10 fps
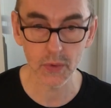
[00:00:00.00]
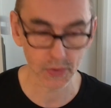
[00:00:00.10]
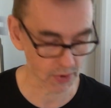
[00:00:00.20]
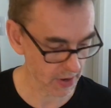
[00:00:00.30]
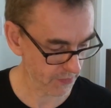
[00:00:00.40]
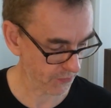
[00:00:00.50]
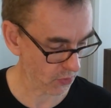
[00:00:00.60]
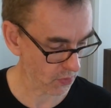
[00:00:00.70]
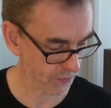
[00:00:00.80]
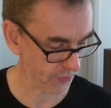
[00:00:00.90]
3,
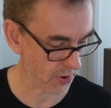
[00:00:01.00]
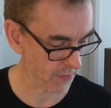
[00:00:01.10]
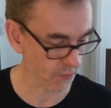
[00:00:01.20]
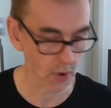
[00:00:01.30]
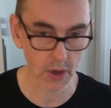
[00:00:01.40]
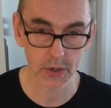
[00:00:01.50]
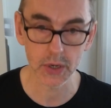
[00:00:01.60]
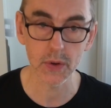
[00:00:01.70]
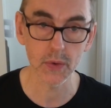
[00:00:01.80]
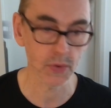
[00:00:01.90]
4, 5, 1,
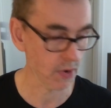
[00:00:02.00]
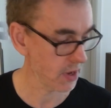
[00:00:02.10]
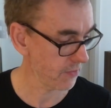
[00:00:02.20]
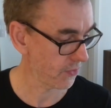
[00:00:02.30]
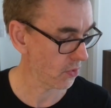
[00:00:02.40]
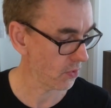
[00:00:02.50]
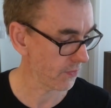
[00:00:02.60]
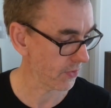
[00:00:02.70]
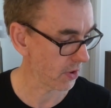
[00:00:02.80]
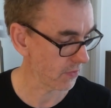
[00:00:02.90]
2, 3, 4,
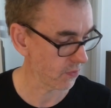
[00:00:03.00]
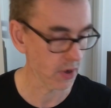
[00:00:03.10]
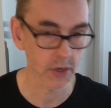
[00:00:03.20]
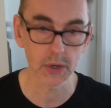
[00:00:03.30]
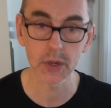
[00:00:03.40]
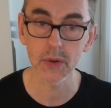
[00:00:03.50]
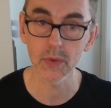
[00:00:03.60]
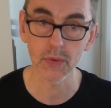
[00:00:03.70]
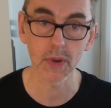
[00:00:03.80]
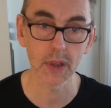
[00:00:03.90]
5, 1, 2,
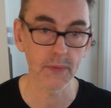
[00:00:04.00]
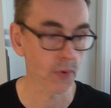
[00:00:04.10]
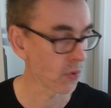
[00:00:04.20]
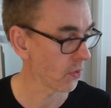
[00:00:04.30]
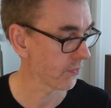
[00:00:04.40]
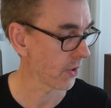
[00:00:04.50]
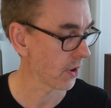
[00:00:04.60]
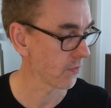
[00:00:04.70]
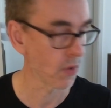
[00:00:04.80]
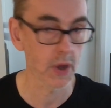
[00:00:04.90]
3, 4,
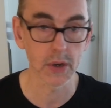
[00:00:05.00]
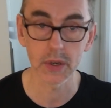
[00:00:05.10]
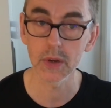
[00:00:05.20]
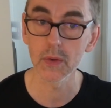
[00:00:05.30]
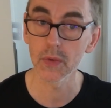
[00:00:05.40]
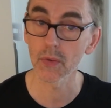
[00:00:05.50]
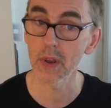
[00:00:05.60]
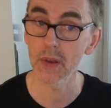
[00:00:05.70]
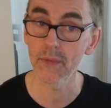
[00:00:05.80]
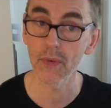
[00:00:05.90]
5, 1, 2,
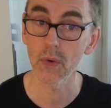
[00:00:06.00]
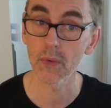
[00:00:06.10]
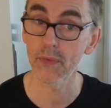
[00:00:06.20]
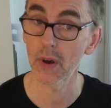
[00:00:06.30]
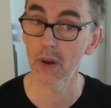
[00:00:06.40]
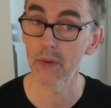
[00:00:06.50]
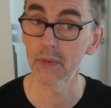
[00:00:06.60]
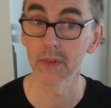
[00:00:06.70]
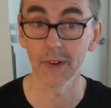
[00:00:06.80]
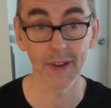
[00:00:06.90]
3, 4, 5,
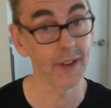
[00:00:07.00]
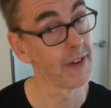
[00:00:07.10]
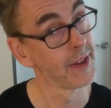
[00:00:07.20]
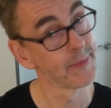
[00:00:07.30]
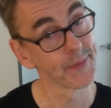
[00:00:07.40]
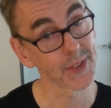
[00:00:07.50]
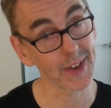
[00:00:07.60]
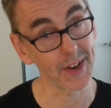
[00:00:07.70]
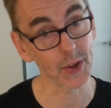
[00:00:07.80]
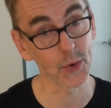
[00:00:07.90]
right? It's
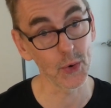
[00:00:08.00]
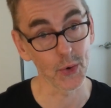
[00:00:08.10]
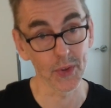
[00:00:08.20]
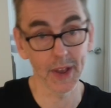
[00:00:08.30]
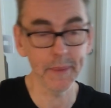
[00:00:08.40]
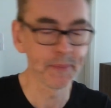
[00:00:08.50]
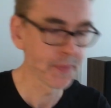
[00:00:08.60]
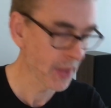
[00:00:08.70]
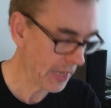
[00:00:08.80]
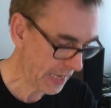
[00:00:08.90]
kind of cool, yeah?
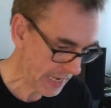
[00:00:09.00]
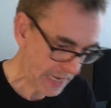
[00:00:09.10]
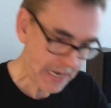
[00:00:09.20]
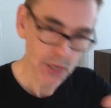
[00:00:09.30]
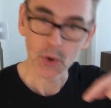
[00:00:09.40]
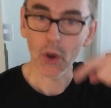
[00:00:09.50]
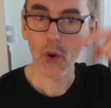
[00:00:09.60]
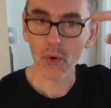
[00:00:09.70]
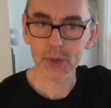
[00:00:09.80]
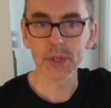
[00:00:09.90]
So it
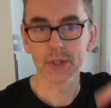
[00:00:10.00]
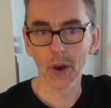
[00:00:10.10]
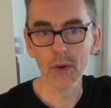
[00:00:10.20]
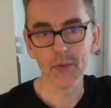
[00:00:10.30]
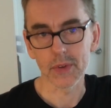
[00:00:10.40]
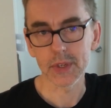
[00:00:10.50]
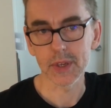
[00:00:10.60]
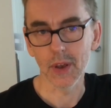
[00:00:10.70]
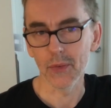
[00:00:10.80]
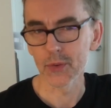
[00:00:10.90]
crosses over
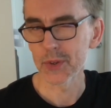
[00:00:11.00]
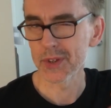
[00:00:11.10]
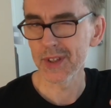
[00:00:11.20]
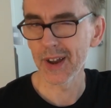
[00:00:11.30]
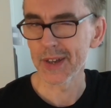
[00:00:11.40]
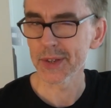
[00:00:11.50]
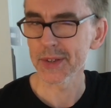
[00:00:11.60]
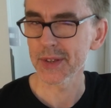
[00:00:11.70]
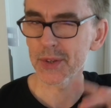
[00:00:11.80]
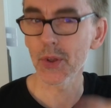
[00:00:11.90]
itself, which is nice
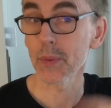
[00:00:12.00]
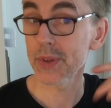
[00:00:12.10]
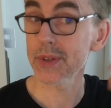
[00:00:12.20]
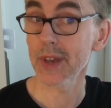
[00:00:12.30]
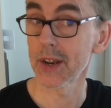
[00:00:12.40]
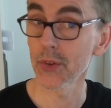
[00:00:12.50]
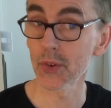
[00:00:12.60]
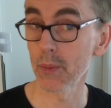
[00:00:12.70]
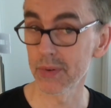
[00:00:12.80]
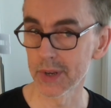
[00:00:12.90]
because it stops it sounding
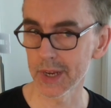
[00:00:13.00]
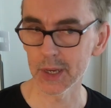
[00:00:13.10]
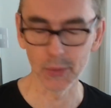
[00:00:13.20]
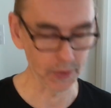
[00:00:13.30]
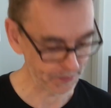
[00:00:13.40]
so predictable.